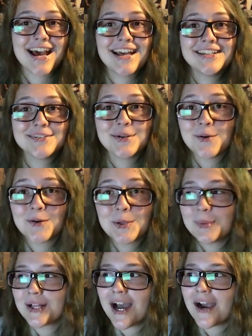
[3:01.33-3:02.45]
got into a
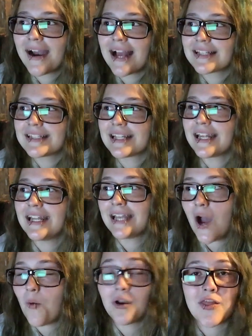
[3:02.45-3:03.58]
horrible car accident and
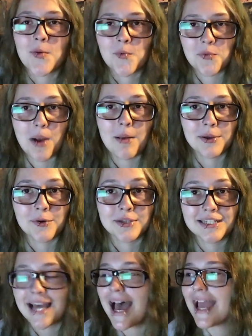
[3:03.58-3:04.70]
now one of them was probably going
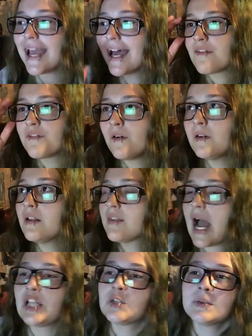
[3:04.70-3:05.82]
to die. I felt an
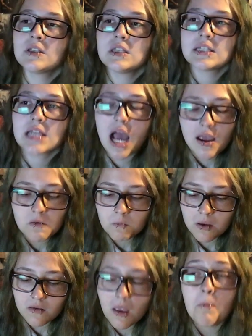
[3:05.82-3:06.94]
attachment to these guys
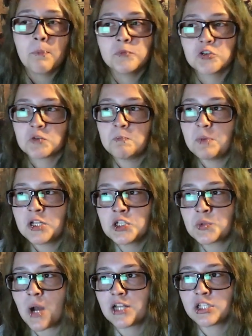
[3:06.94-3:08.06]
because I just
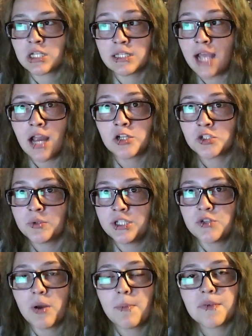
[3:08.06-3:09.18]
binge watched an entire
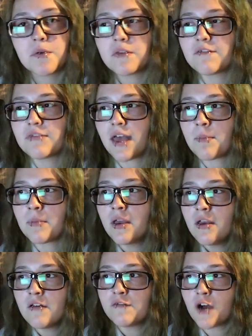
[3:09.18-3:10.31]
22 episodes of them
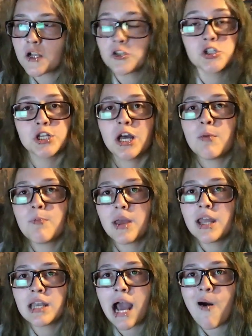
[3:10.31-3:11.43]
fucking shit up,
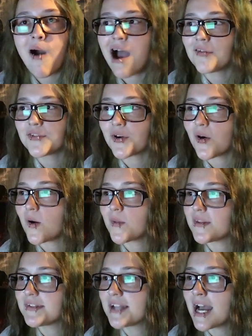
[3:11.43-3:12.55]
and now after all of
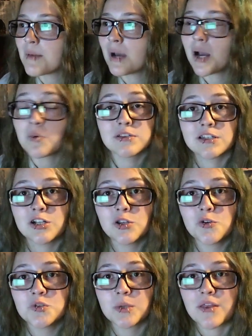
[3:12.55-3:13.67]
this time I was gonna
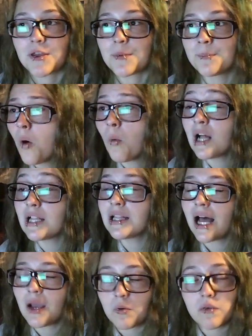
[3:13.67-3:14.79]
lose one of them. Well,
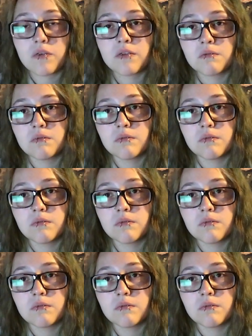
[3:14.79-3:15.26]
I was